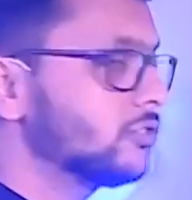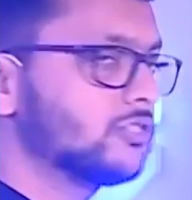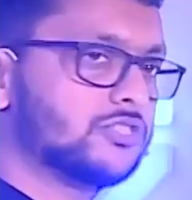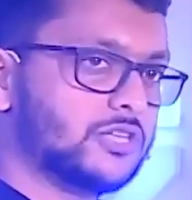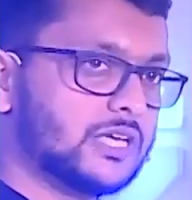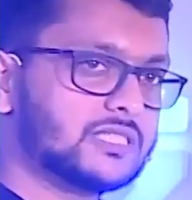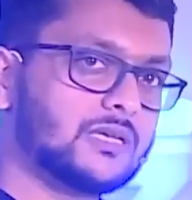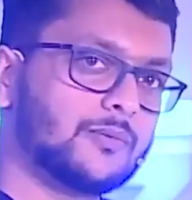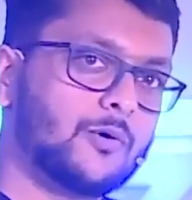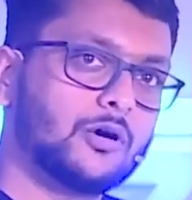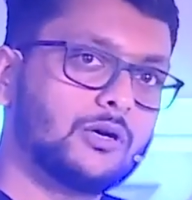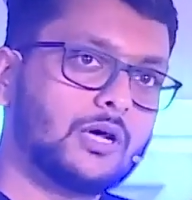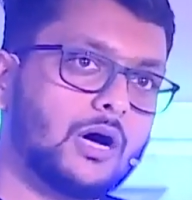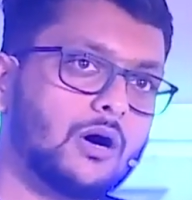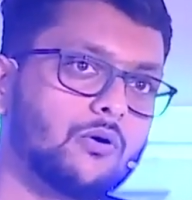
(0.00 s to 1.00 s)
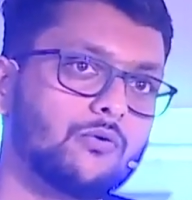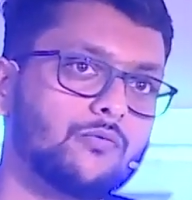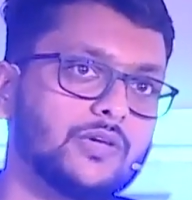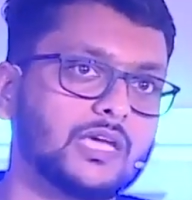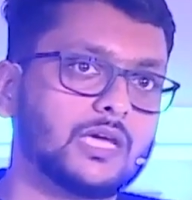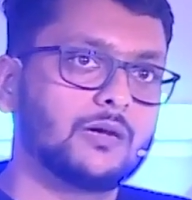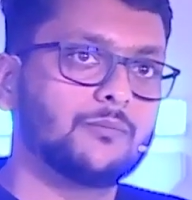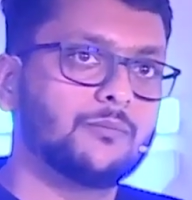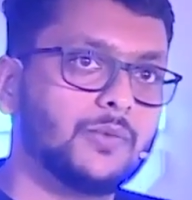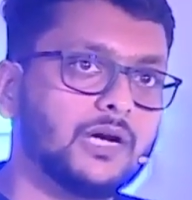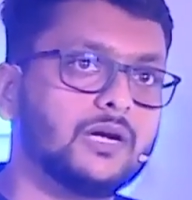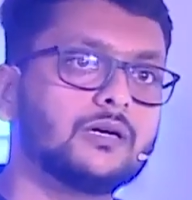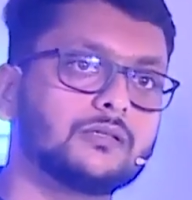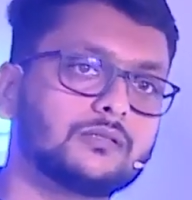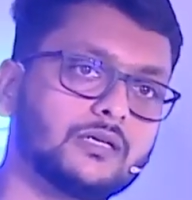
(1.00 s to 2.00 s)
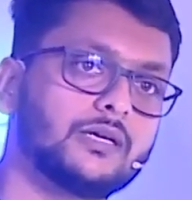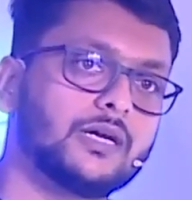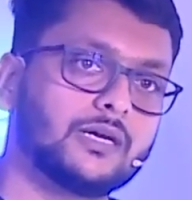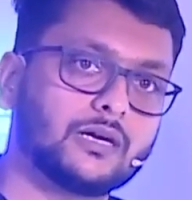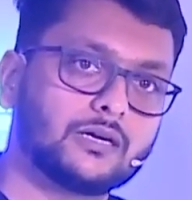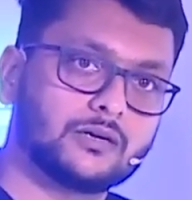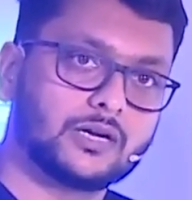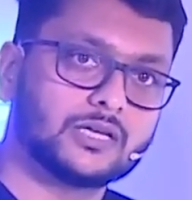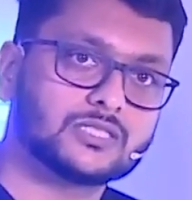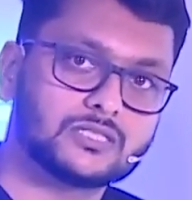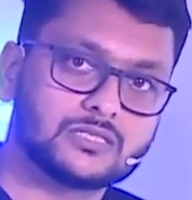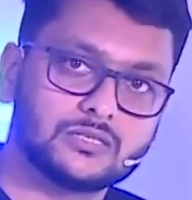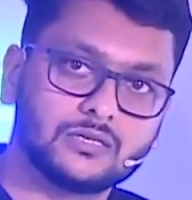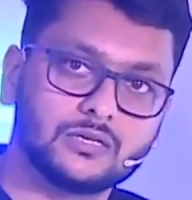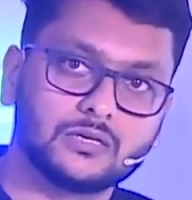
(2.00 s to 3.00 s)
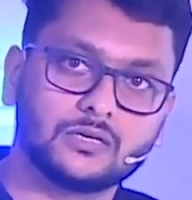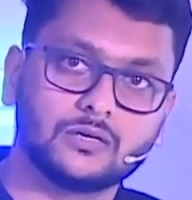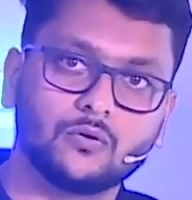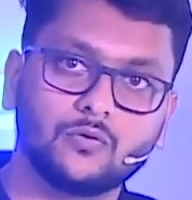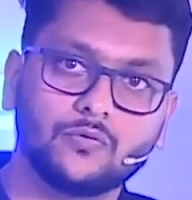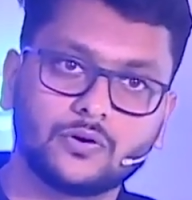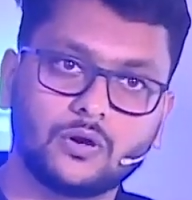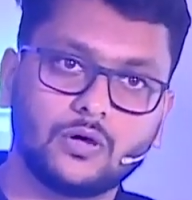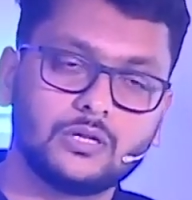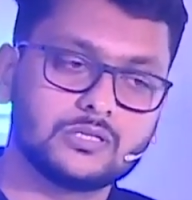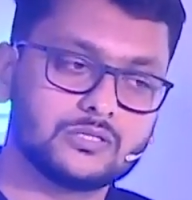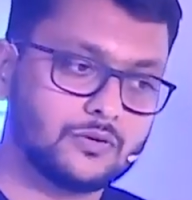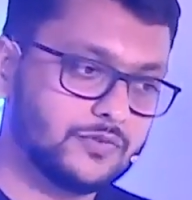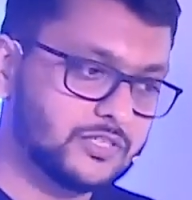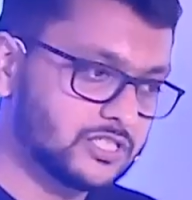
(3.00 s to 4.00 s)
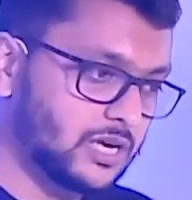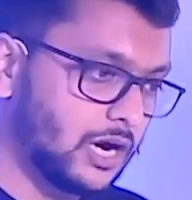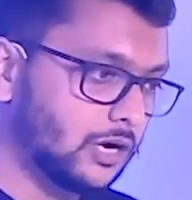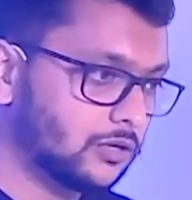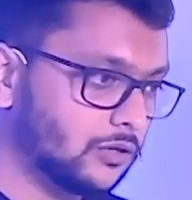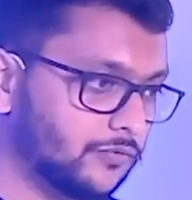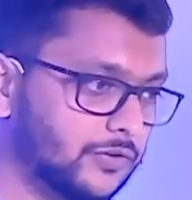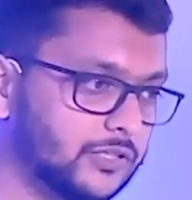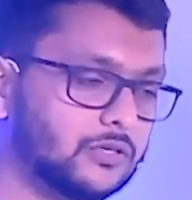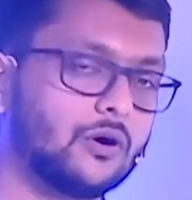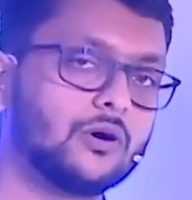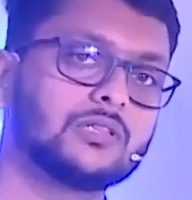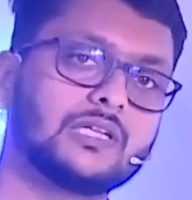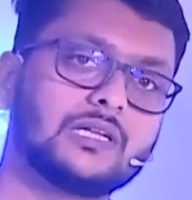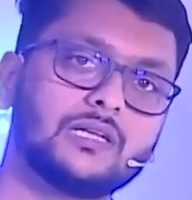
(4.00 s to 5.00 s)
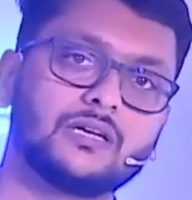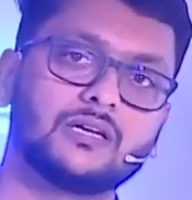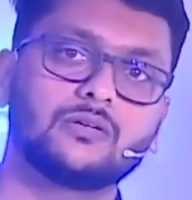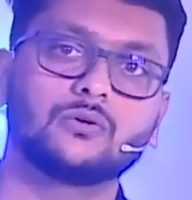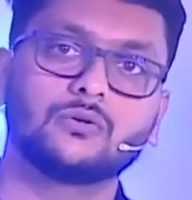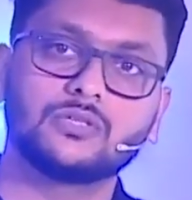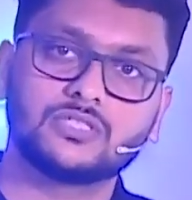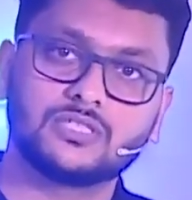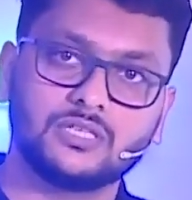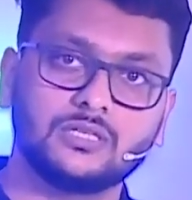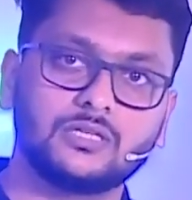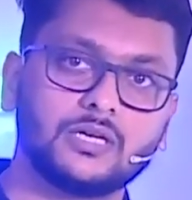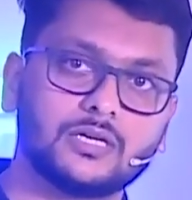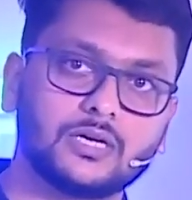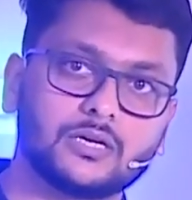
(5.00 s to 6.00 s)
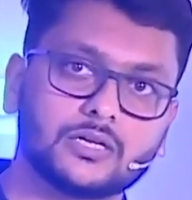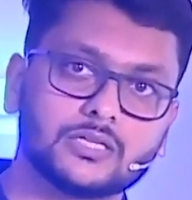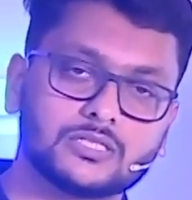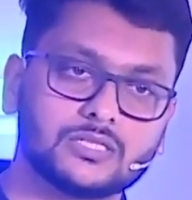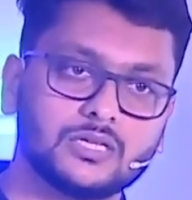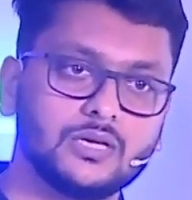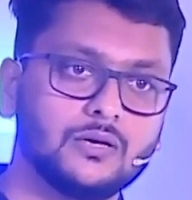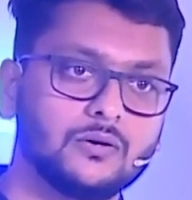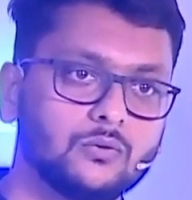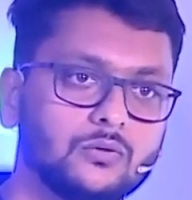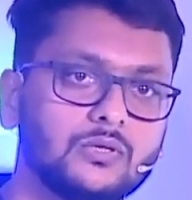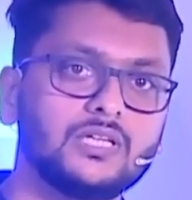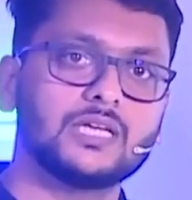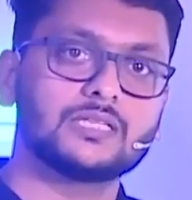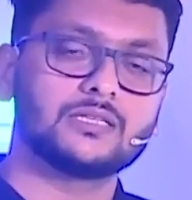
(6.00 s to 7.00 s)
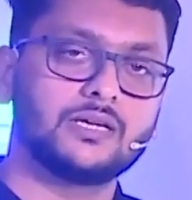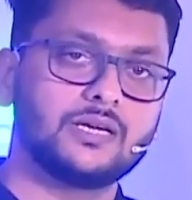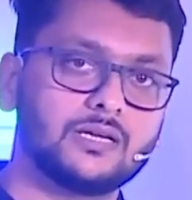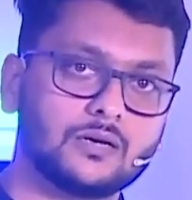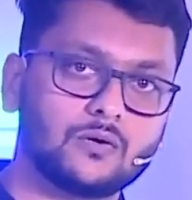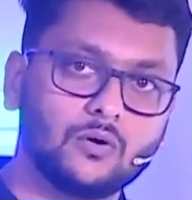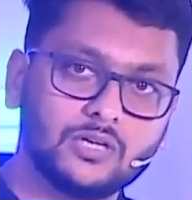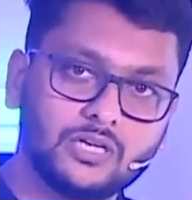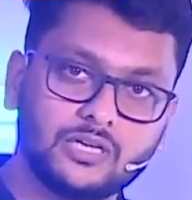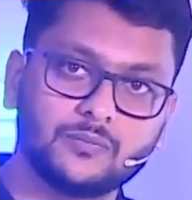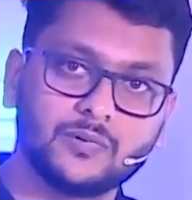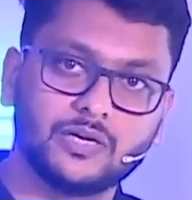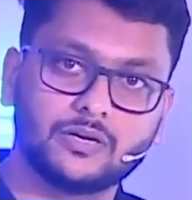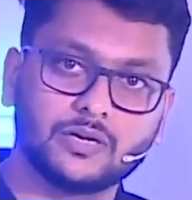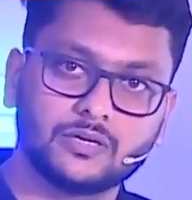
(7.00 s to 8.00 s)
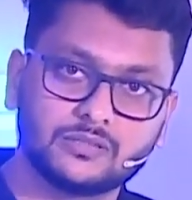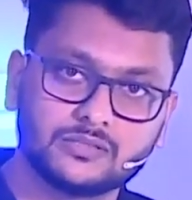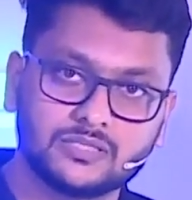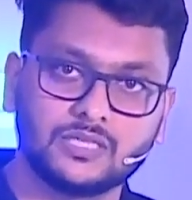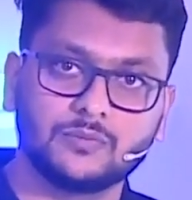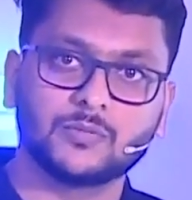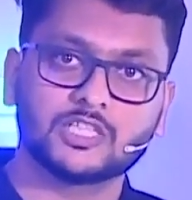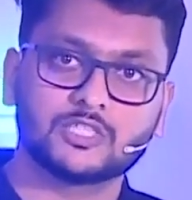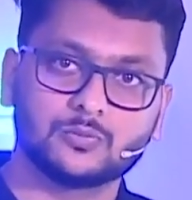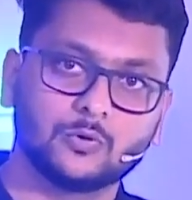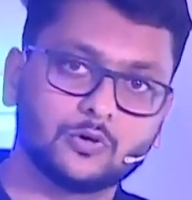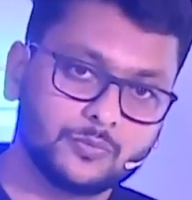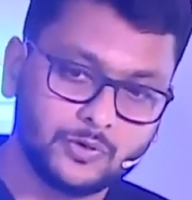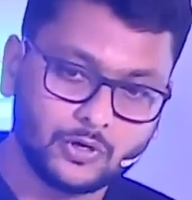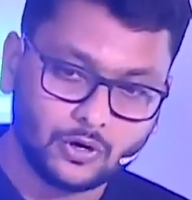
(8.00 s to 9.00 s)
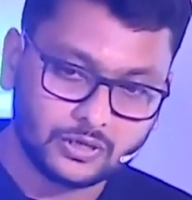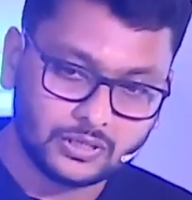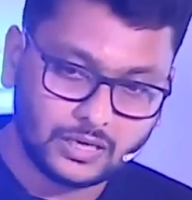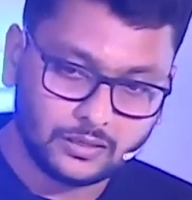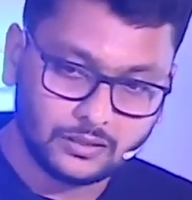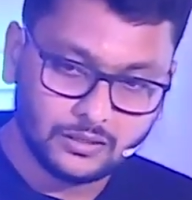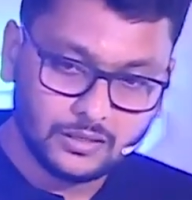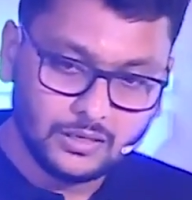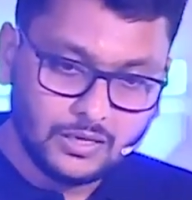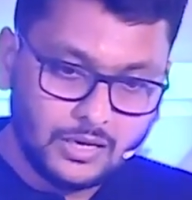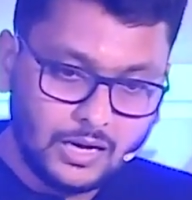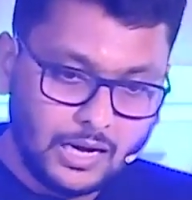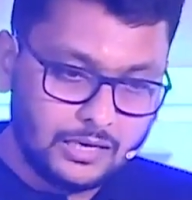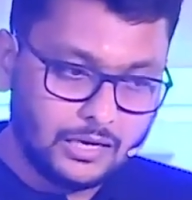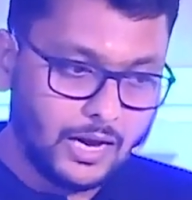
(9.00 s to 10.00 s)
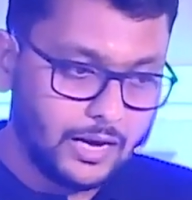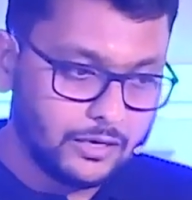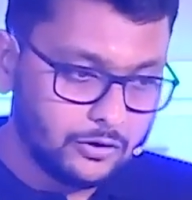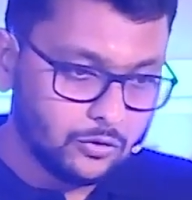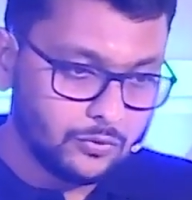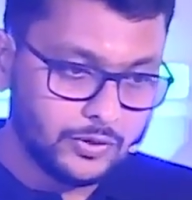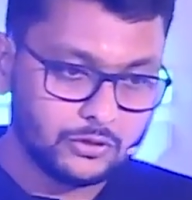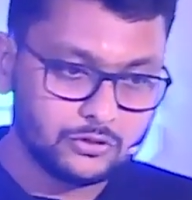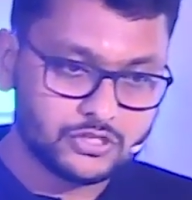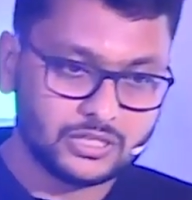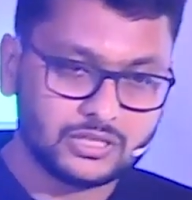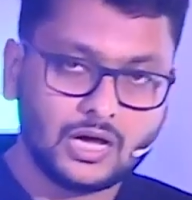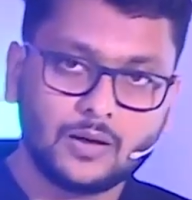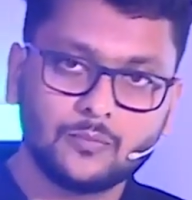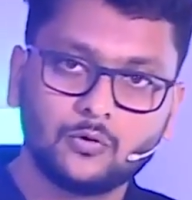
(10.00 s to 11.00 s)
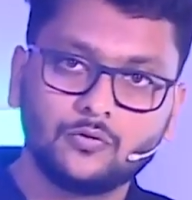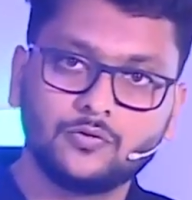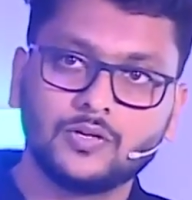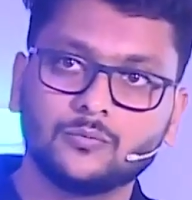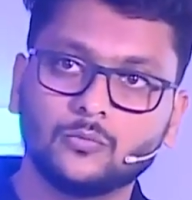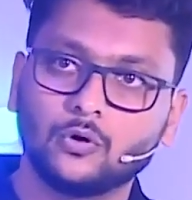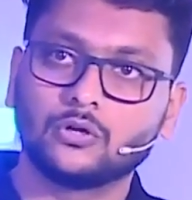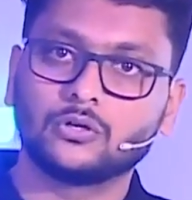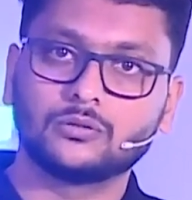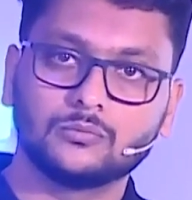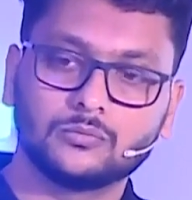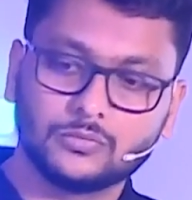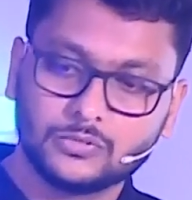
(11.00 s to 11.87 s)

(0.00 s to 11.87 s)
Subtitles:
to stress upon, how we can build the data trust overall. So we start off with all the layers. Don't see data trust only as a data quality metric. See much more beyond that. I'll hand it over to Shadab, who will more